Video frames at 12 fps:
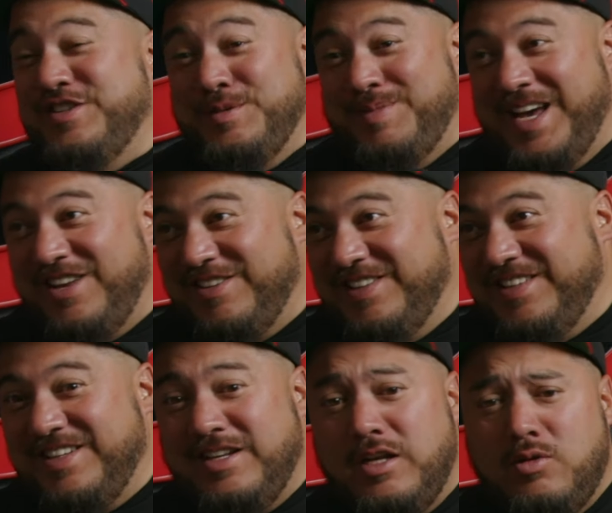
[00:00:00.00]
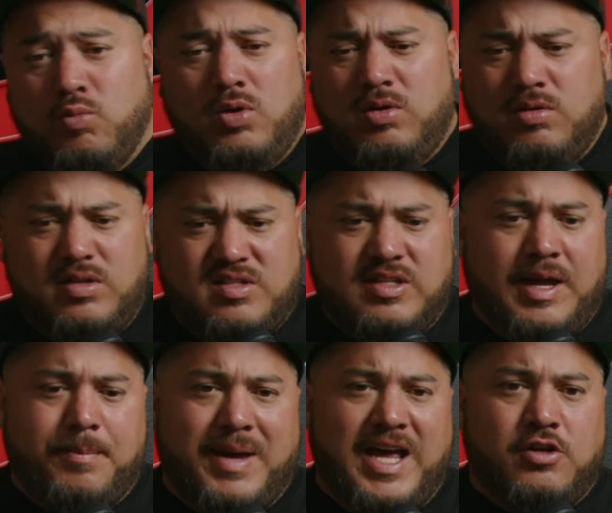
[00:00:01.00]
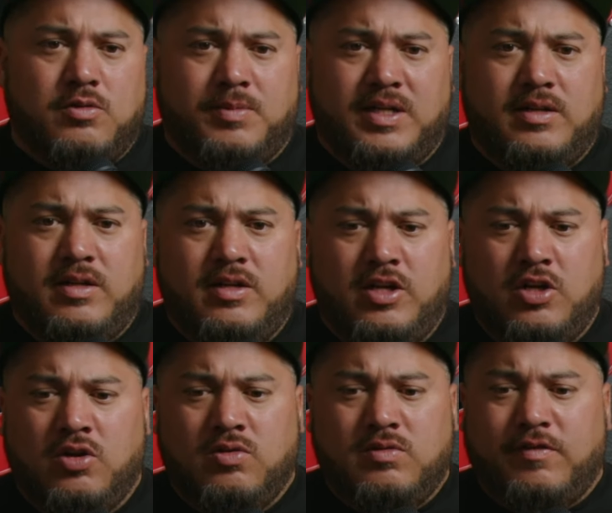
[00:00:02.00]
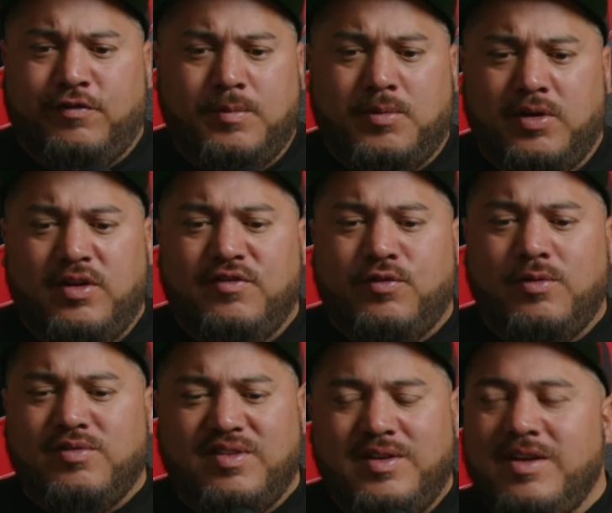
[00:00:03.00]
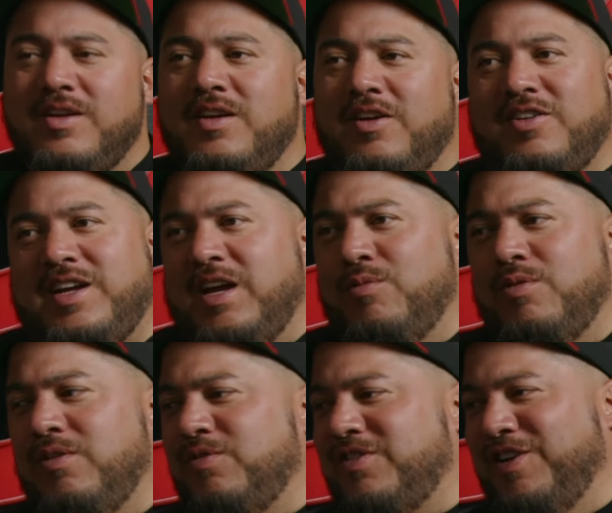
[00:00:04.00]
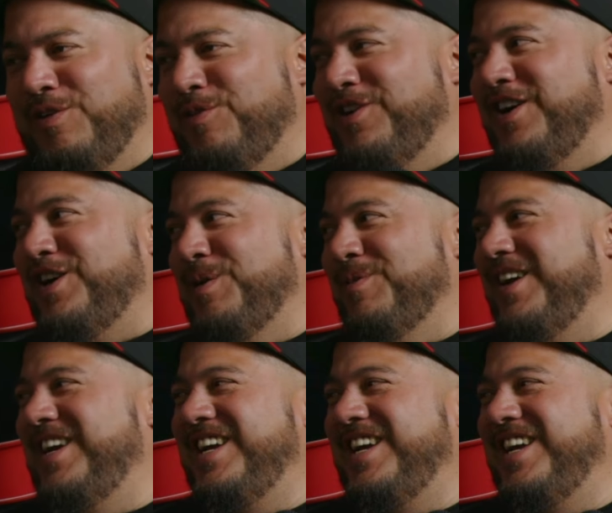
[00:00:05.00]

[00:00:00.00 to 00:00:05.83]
Is it battle? Well, it's not battle, but the football uniforms. Okay, we're sorry, we're not coming.